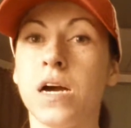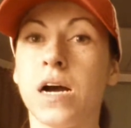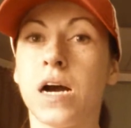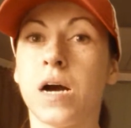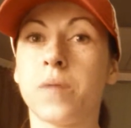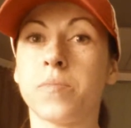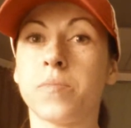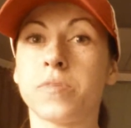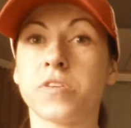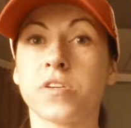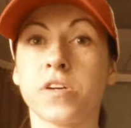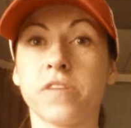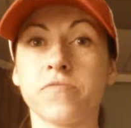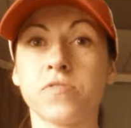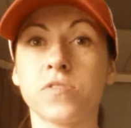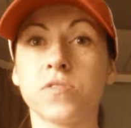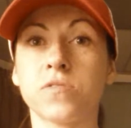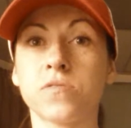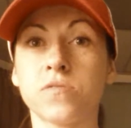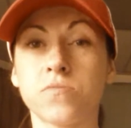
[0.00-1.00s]
And you're going to have
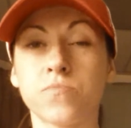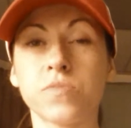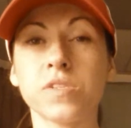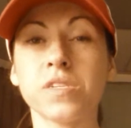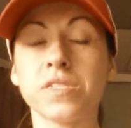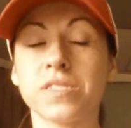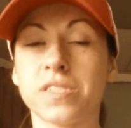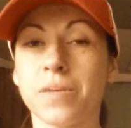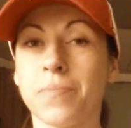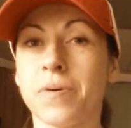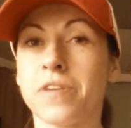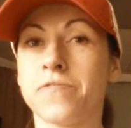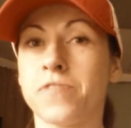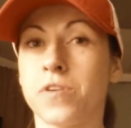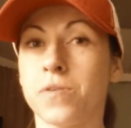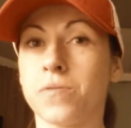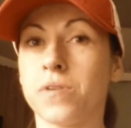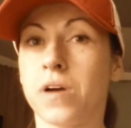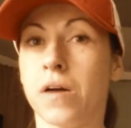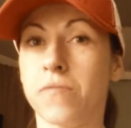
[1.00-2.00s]
to really step out of
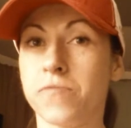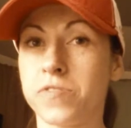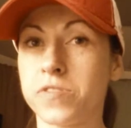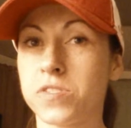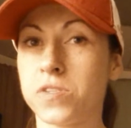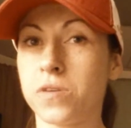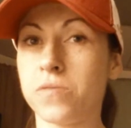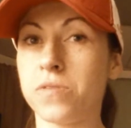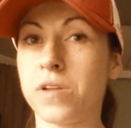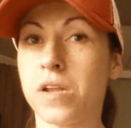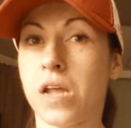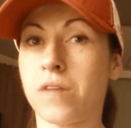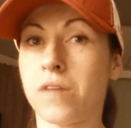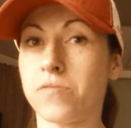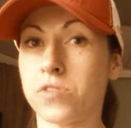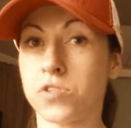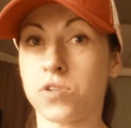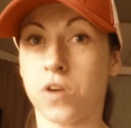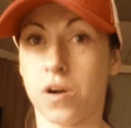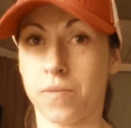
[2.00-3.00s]
your own comfort zone and have
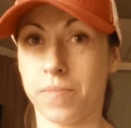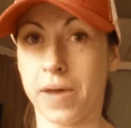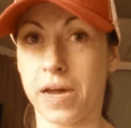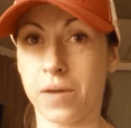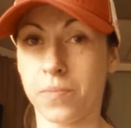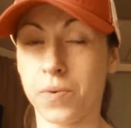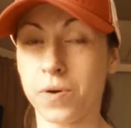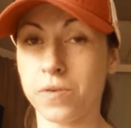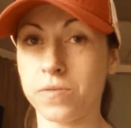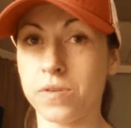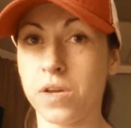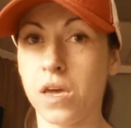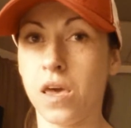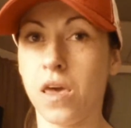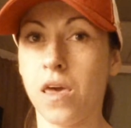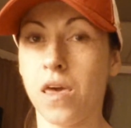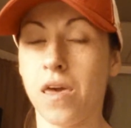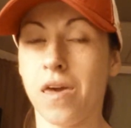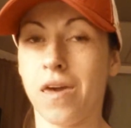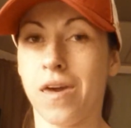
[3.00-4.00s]
a strong backbone
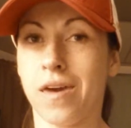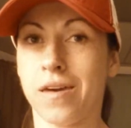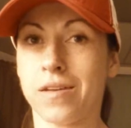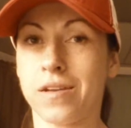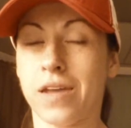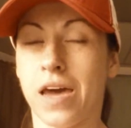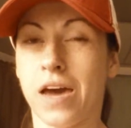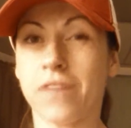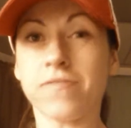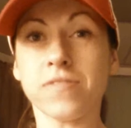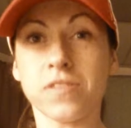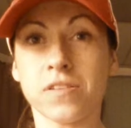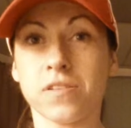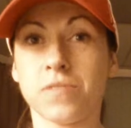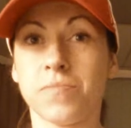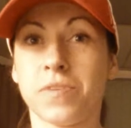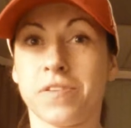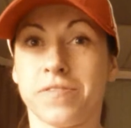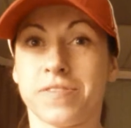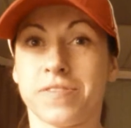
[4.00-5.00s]
and have a
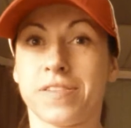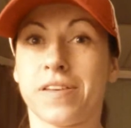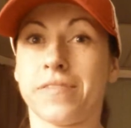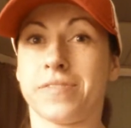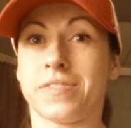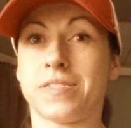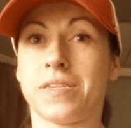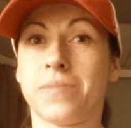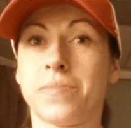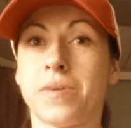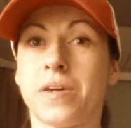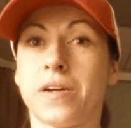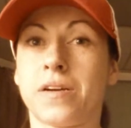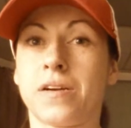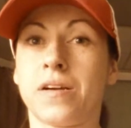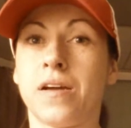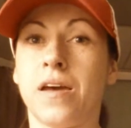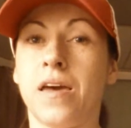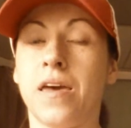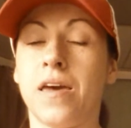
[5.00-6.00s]
little bit of self-esteem
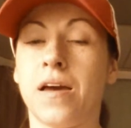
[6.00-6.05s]
here.